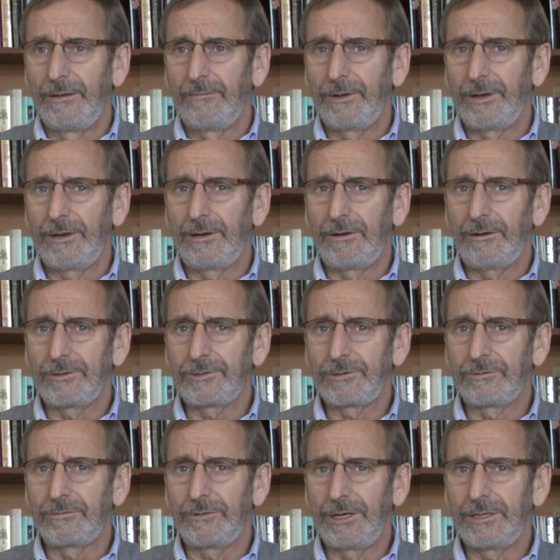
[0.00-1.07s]
but it
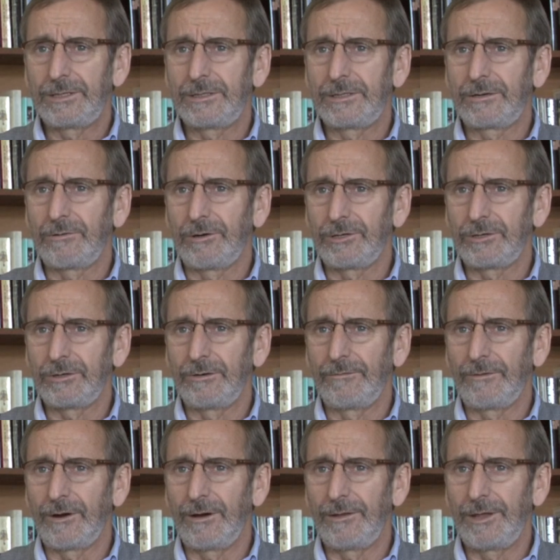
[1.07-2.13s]
also raises the question
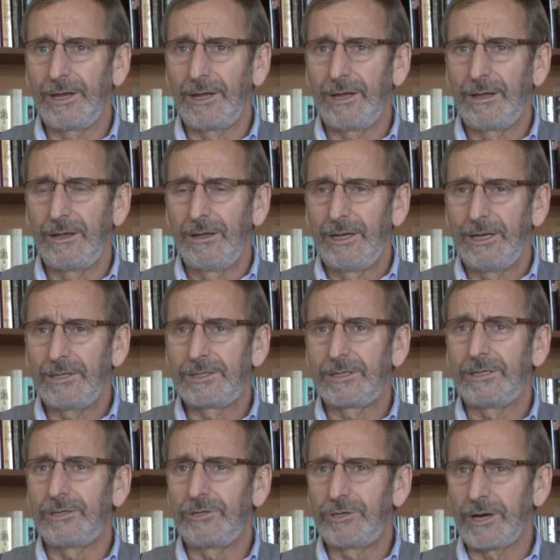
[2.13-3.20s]
of is
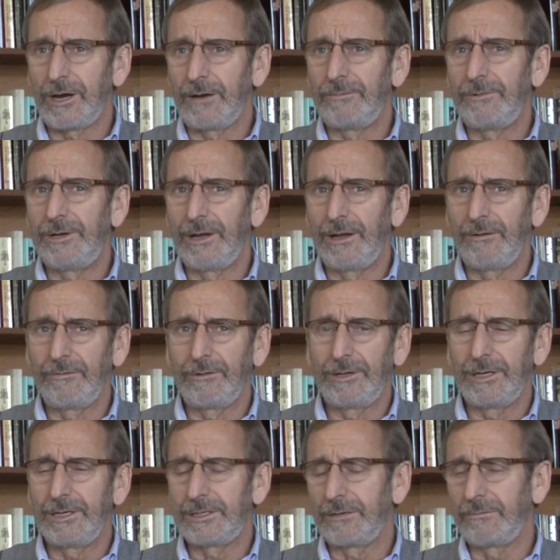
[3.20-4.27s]
the job done when
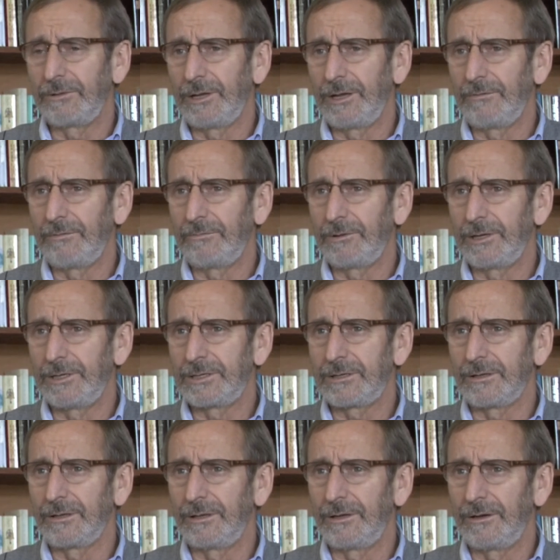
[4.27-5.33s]
they simply have a place
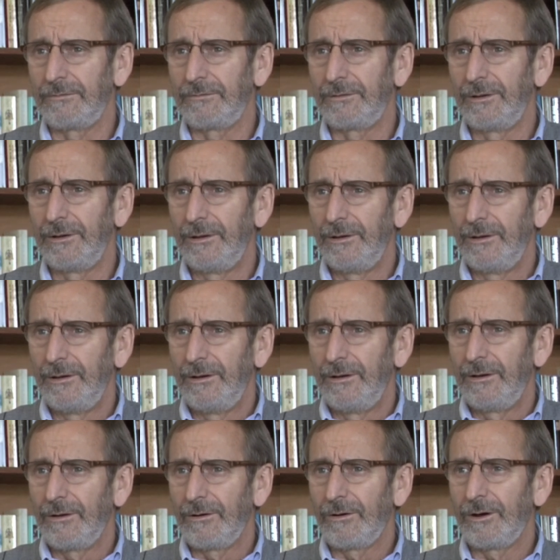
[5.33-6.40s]
to live?
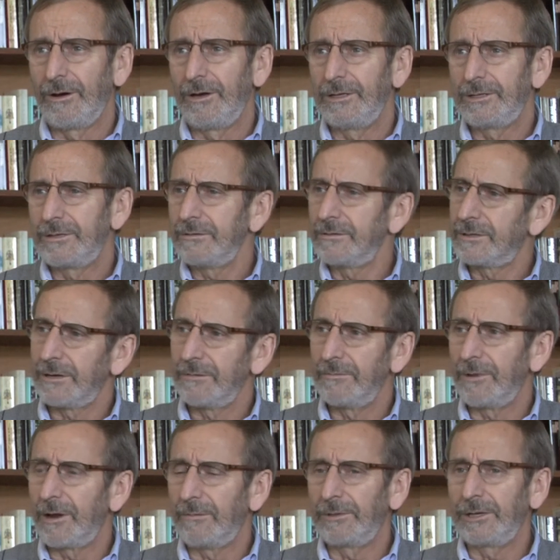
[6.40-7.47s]
Or is there
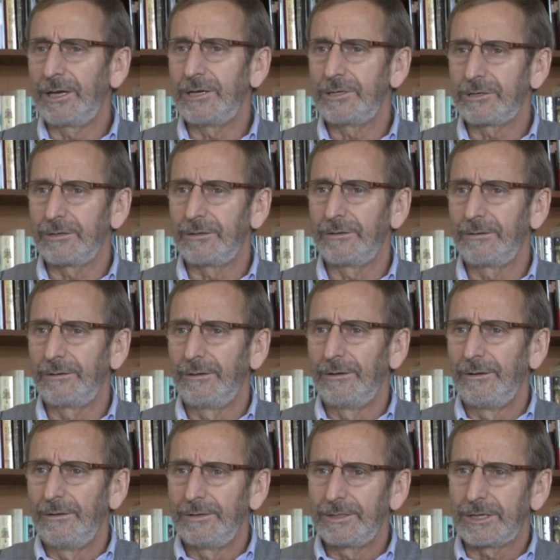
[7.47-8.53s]
some obligation
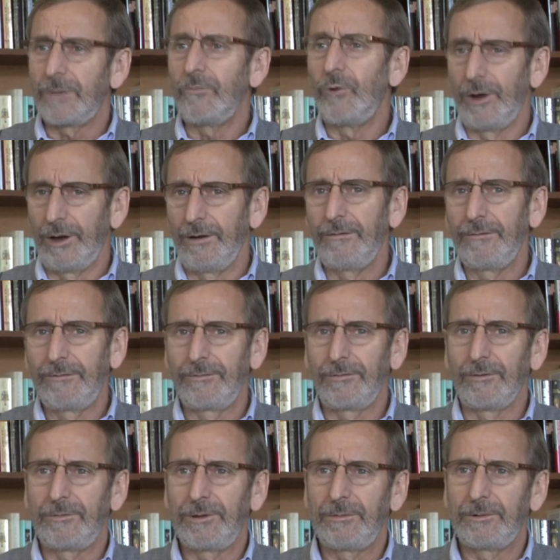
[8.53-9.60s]
somewhere
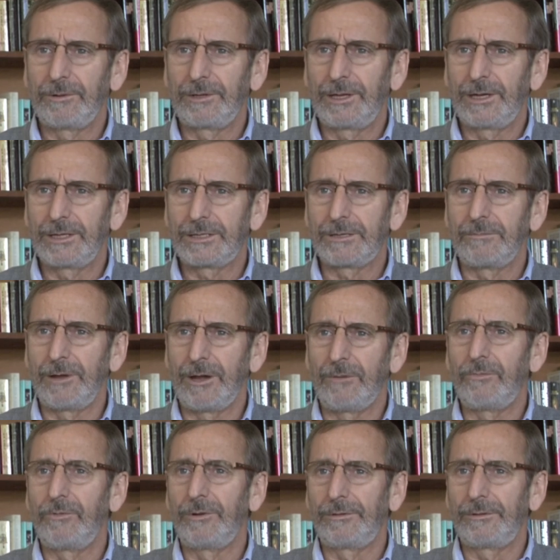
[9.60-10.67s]
for people to get some
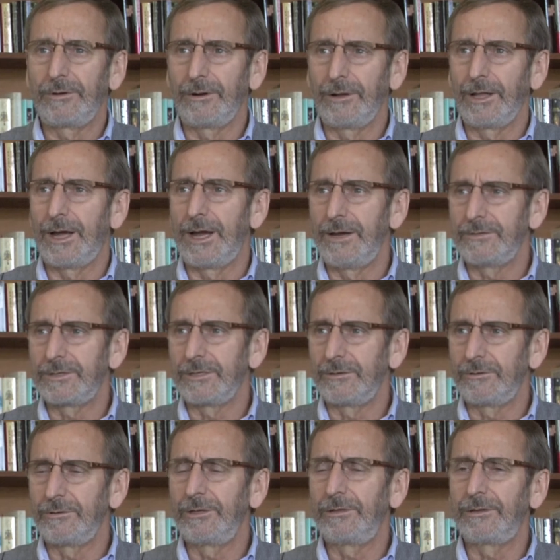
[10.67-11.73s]
help with their lives and
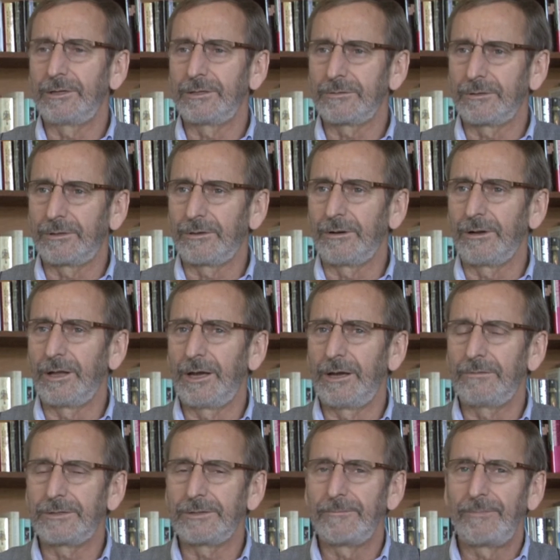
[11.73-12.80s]
doing things with their
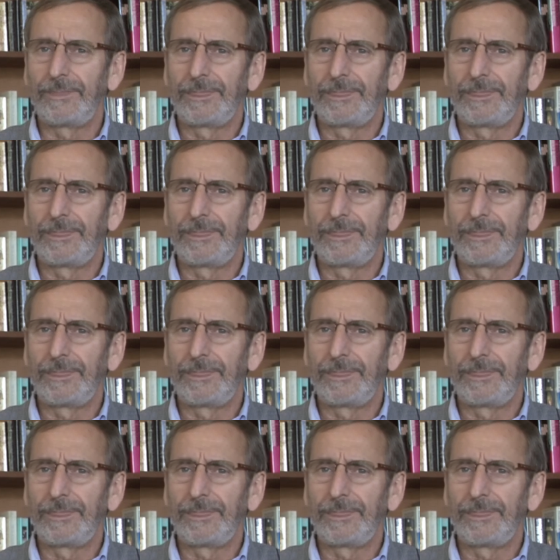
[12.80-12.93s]
lives?